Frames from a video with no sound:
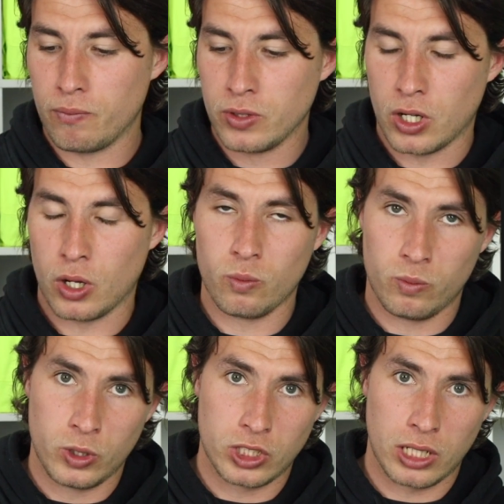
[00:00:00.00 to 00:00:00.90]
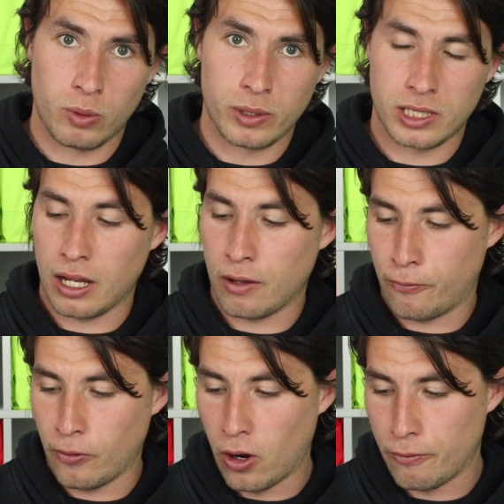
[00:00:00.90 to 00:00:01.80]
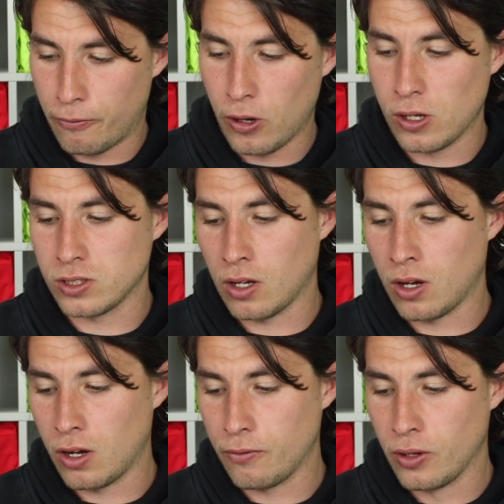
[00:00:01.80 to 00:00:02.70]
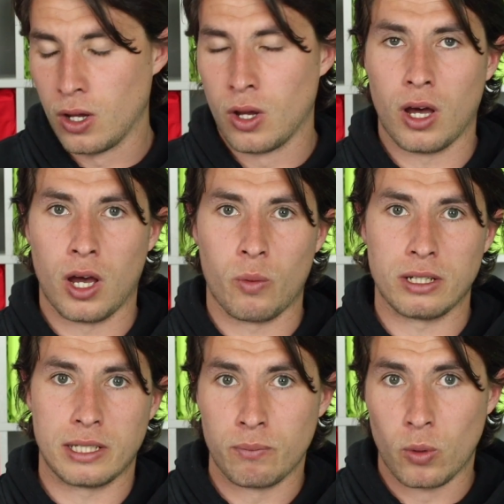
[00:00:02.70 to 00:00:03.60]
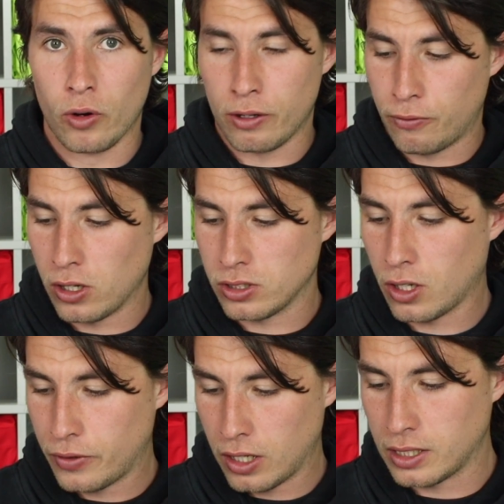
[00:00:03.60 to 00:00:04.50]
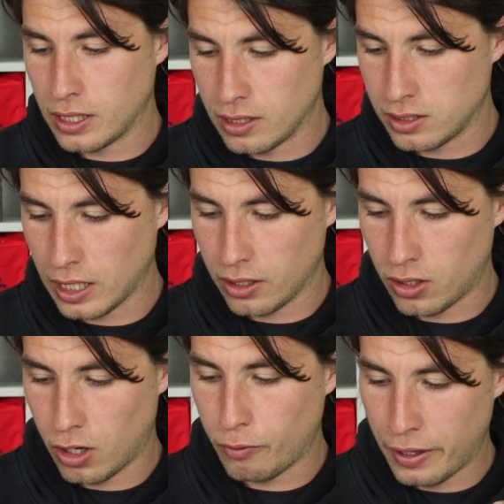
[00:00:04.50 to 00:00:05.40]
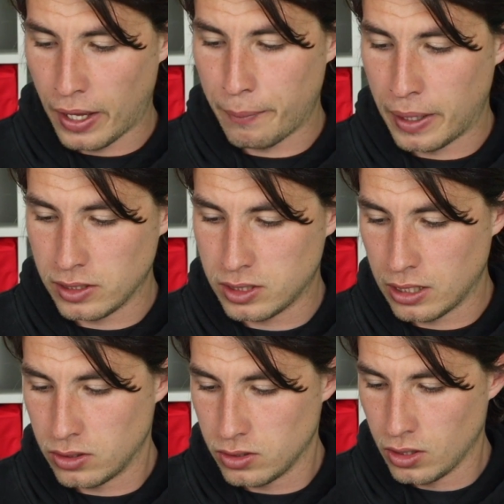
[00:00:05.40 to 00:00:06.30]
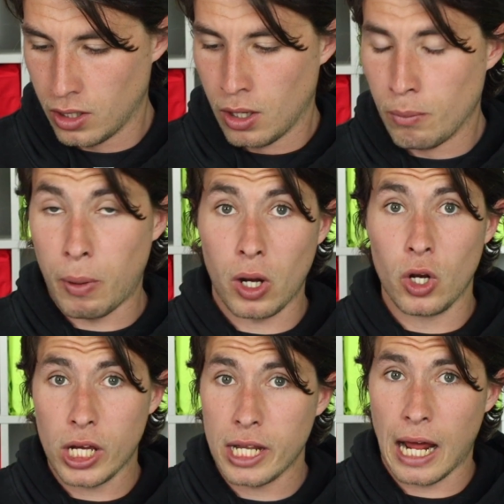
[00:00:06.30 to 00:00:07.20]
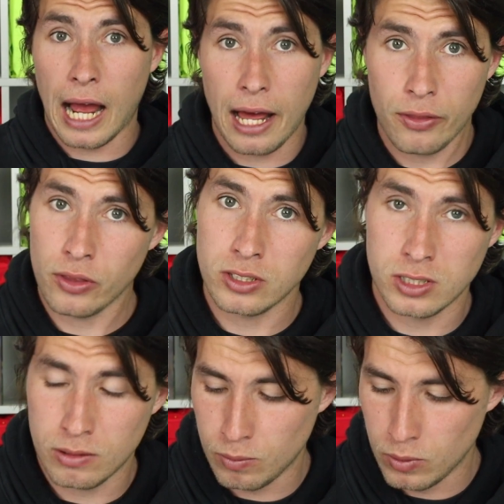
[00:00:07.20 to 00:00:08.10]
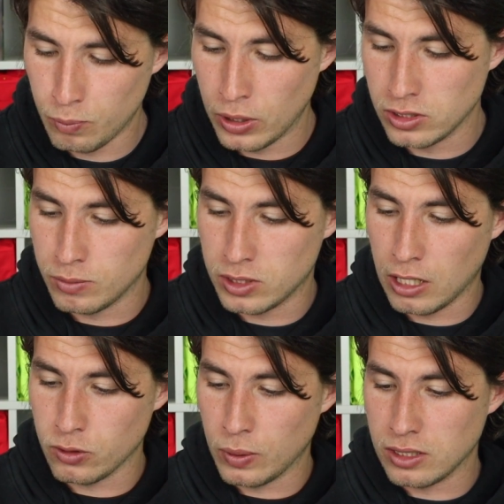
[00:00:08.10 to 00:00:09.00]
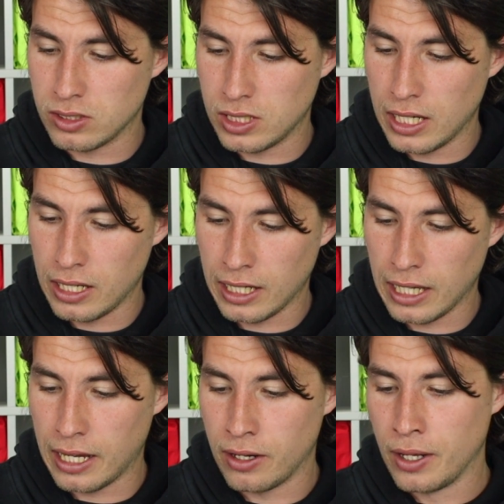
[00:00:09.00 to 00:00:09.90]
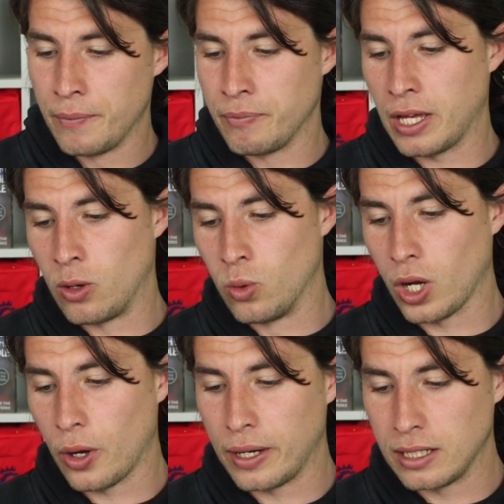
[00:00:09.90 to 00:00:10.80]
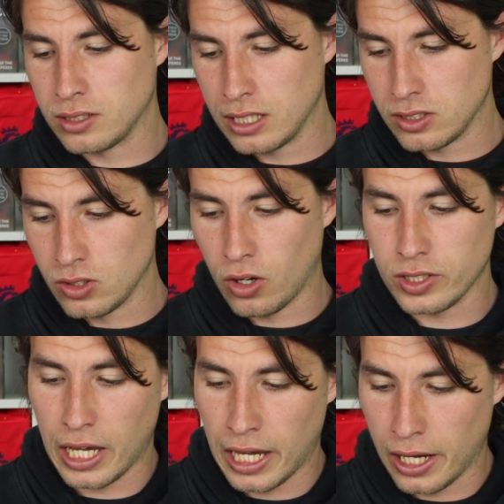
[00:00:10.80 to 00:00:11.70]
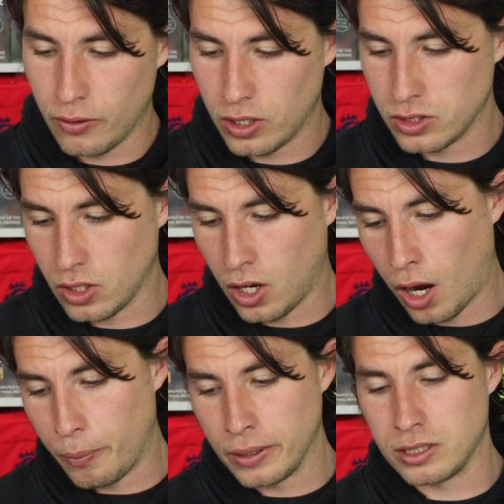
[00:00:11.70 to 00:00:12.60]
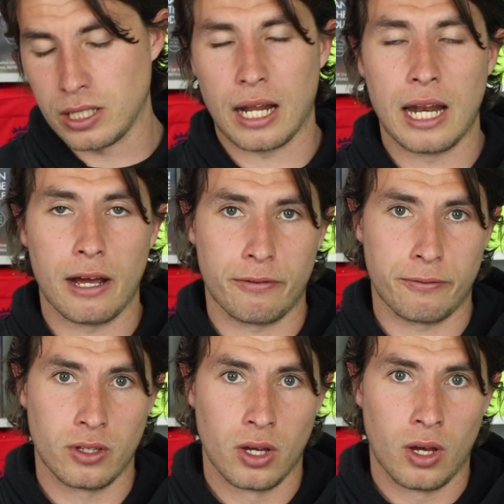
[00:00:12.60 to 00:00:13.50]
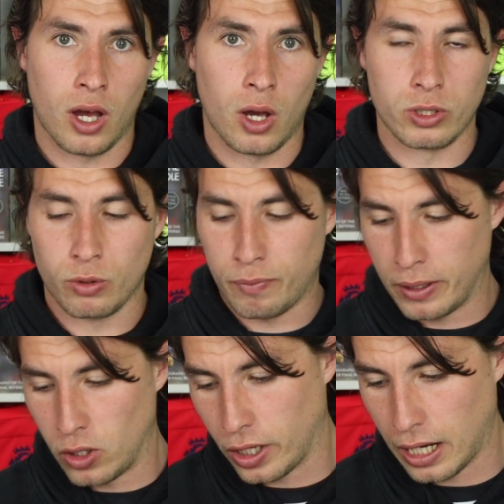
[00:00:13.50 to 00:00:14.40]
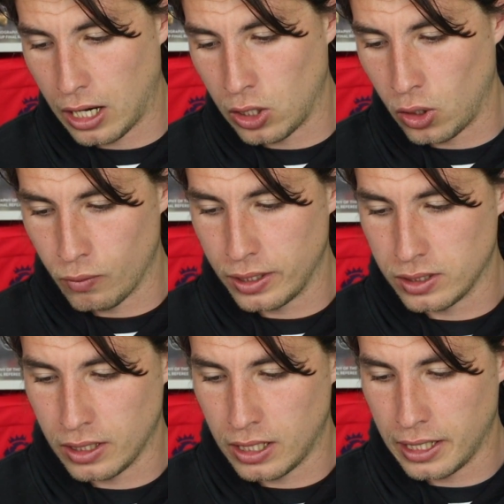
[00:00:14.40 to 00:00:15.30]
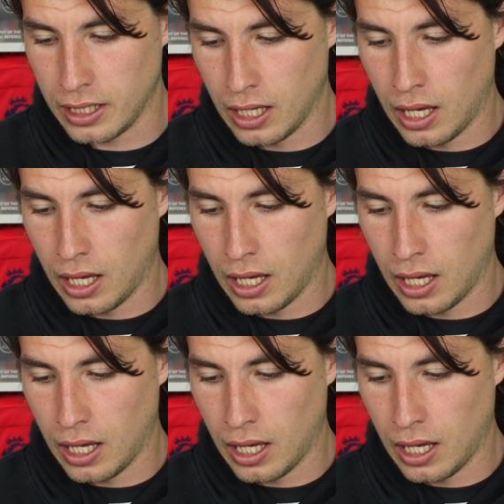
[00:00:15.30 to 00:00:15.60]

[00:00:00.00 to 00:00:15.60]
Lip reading: usually what we say, a flying first half, where I did more in the first half than I did in the second half, and that makes sense. But looking at the sprints themselves, we can see, again, they're all going into these nice areas up into that left, which we've been looking at a lot recently,